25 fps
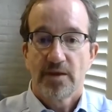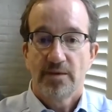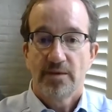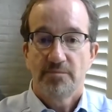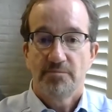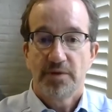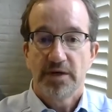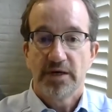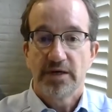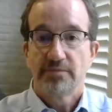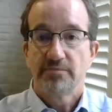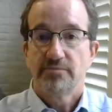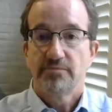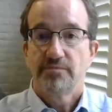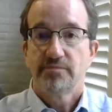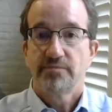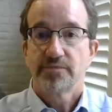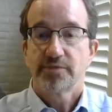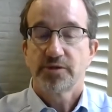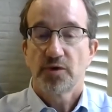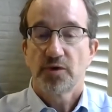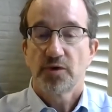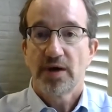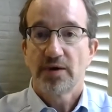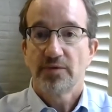But
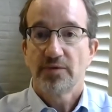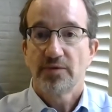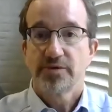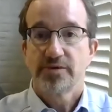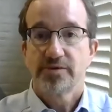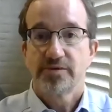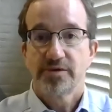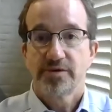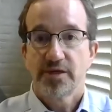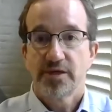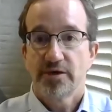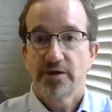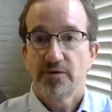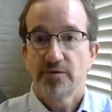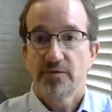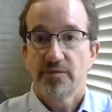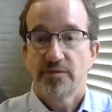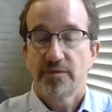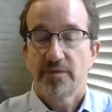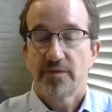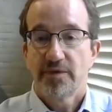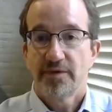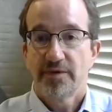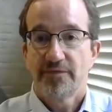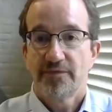so I would, you know,
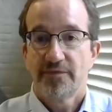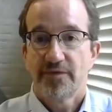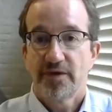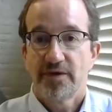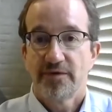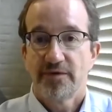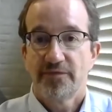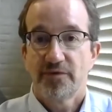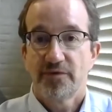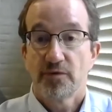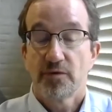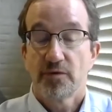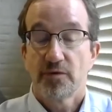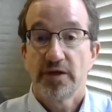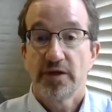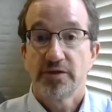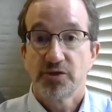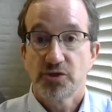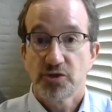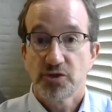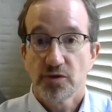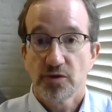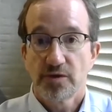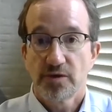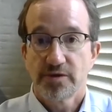if you're in
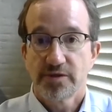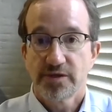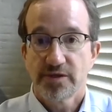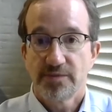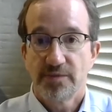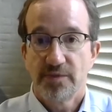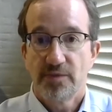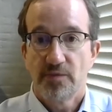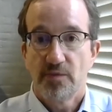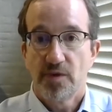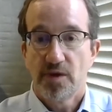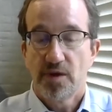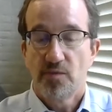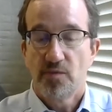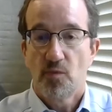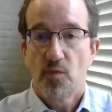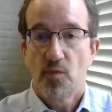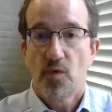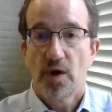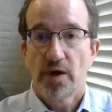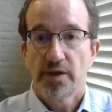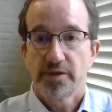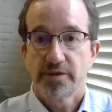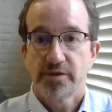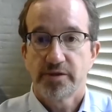journalism and
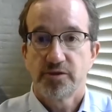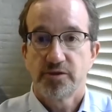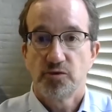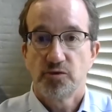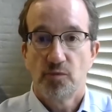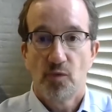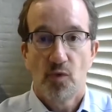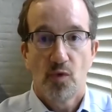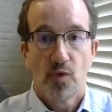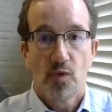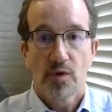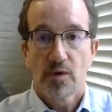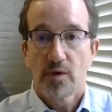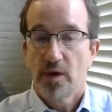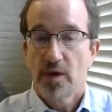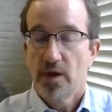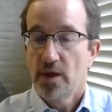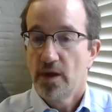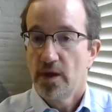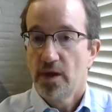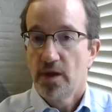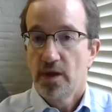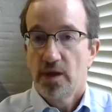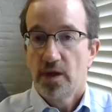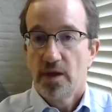want to do more,
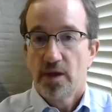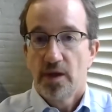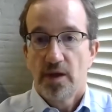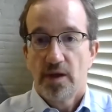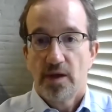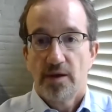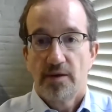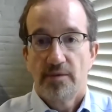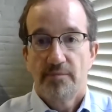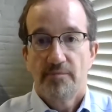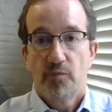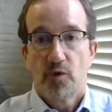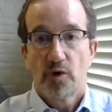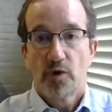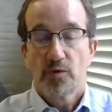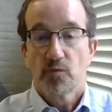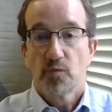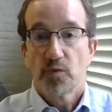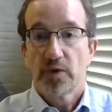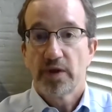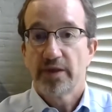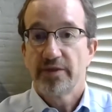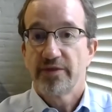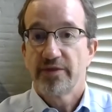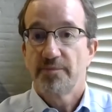boy,
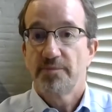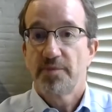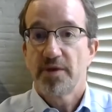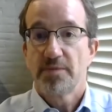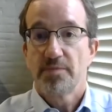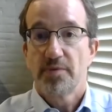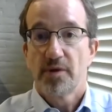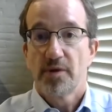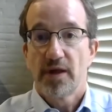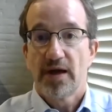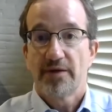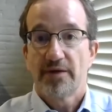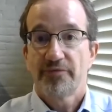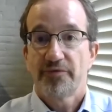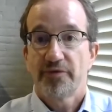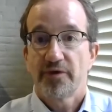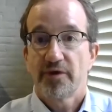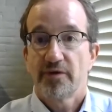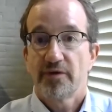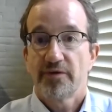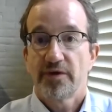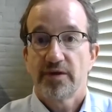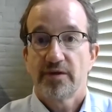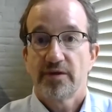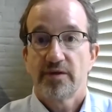read the people out
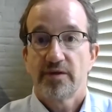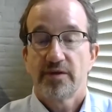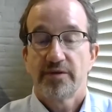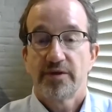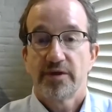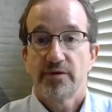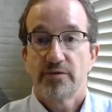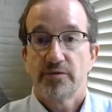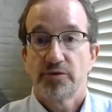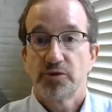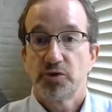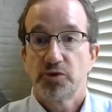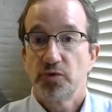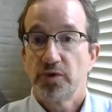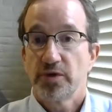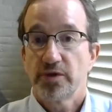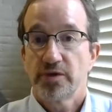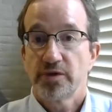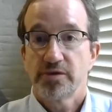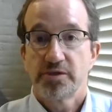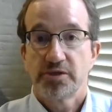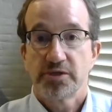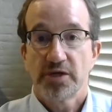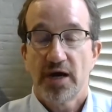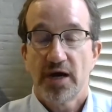there that are doing a
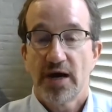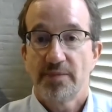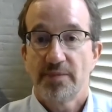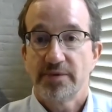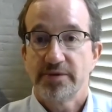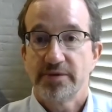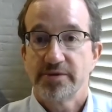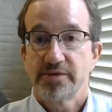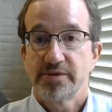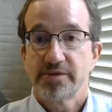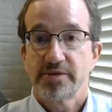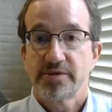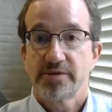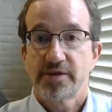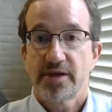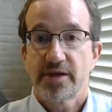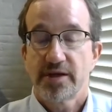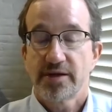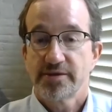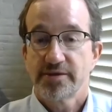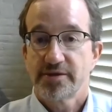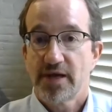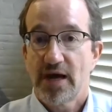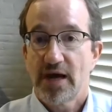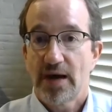good job, and stay
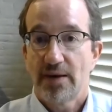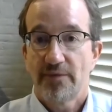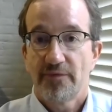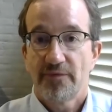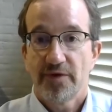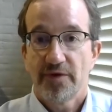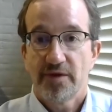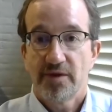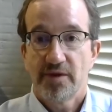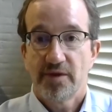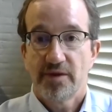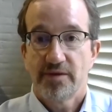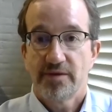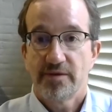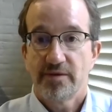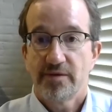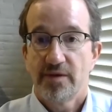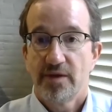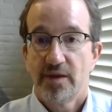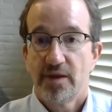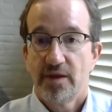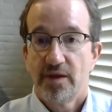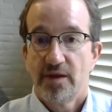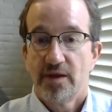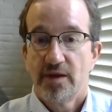on top of it, and,
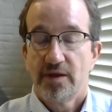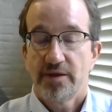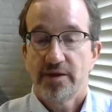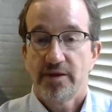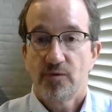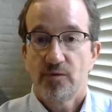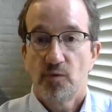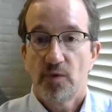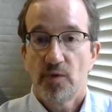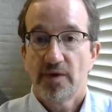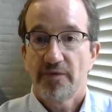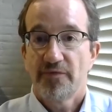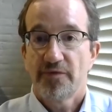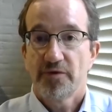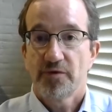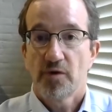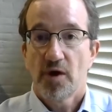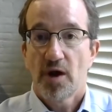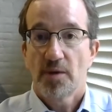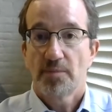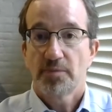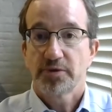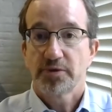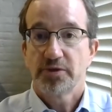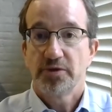you know, wait for your
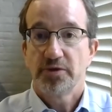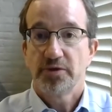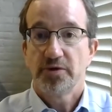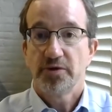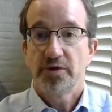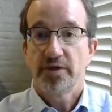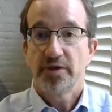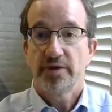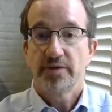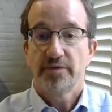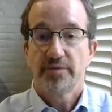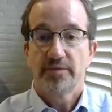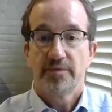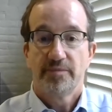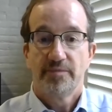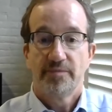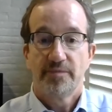opportunity.